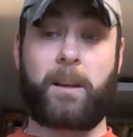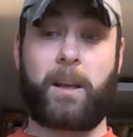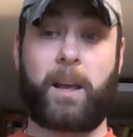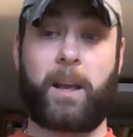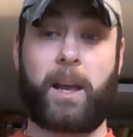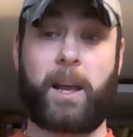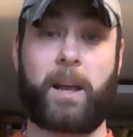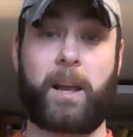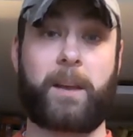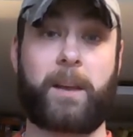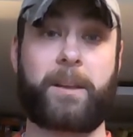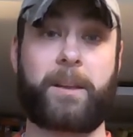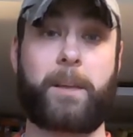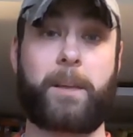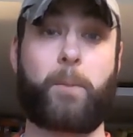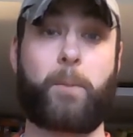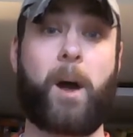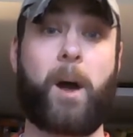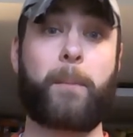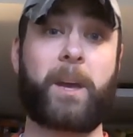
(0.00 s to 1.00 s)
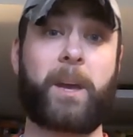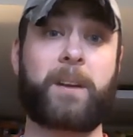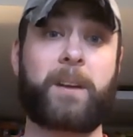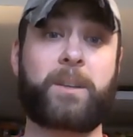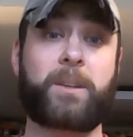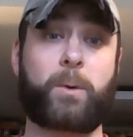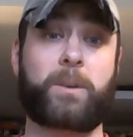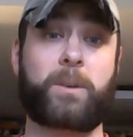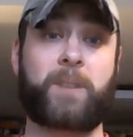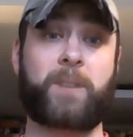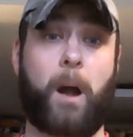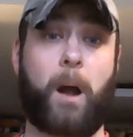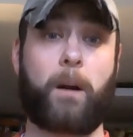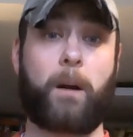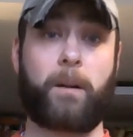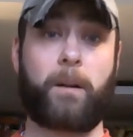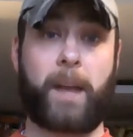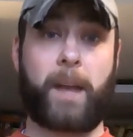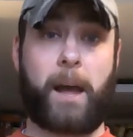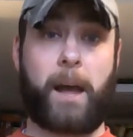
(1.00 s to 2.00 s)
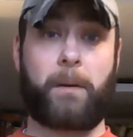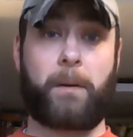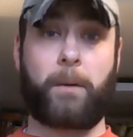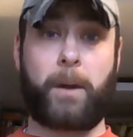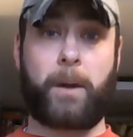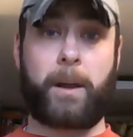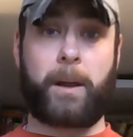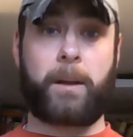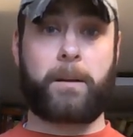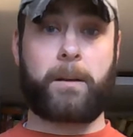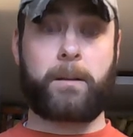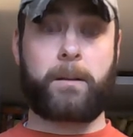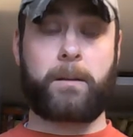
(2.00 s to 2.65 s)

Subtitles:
and he brought me into his art gallery,